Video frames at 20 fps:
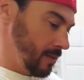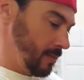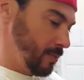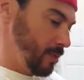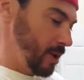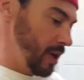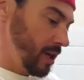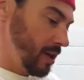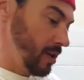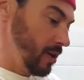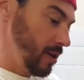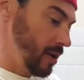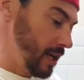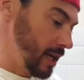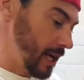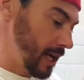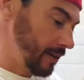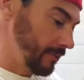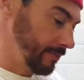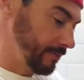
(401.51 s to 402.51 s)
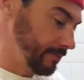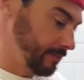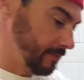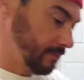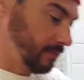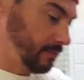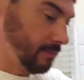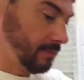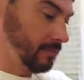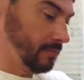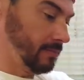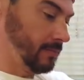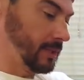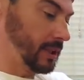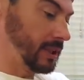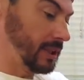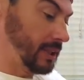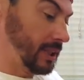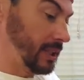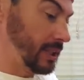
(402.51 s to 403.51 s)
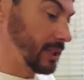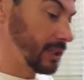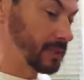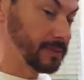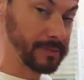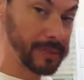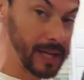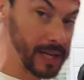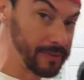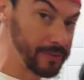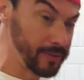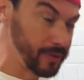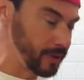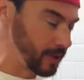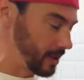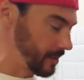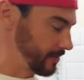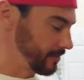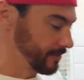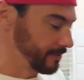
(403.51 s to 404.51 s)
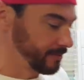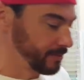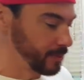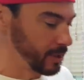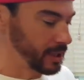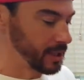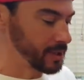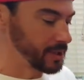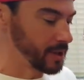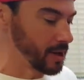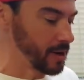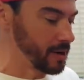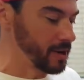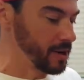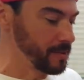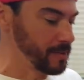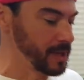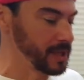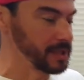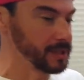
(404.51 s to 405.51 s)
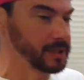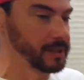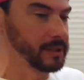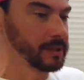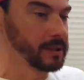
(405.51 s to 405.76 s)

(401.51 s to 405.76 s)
Put in a lot of that because this isn't bad for you, but the sodium is.